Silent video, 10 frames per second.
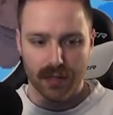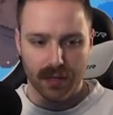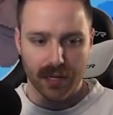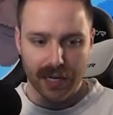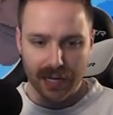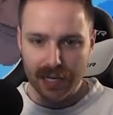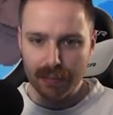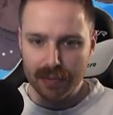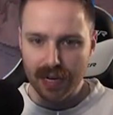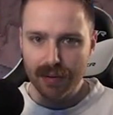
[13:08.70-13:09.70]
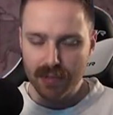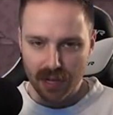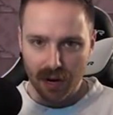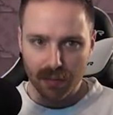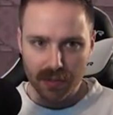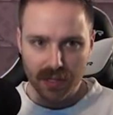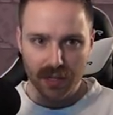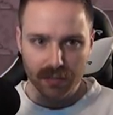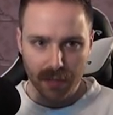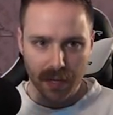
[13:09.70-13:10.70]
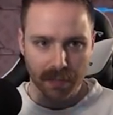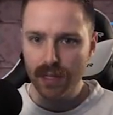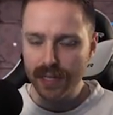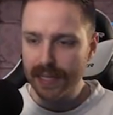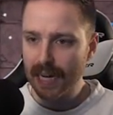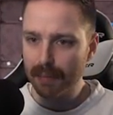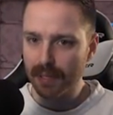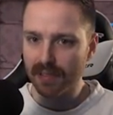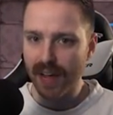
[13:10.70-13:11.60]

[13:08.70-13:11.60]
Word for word: I got hit a couple times there. Almost killed me. Lucky couple of